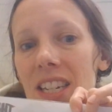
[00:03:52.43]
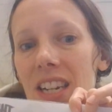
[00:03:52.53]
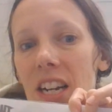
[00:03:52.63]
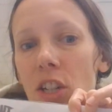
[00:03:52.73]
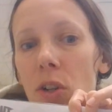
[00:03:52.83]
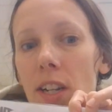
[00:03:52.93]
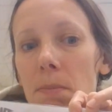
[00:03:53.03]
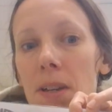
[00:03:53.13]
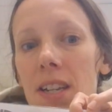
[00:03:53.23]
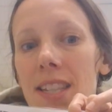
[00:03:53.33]
not
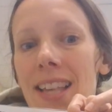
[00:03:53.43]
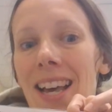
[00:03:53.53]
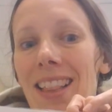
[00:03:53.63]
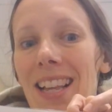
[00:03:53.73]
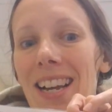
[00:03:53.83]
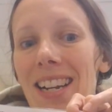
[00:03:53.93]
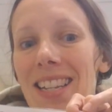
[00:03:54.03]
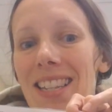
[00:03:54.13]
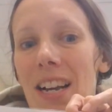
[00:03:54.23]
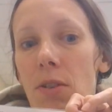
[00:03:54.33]
correct because that line
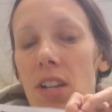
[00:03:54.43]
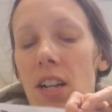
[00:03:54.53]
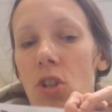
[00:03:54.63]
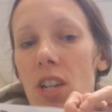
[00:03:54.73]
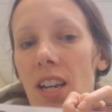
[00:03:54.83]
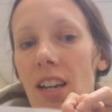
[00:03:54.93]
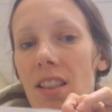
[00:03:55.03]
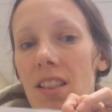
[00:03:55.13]
is now touching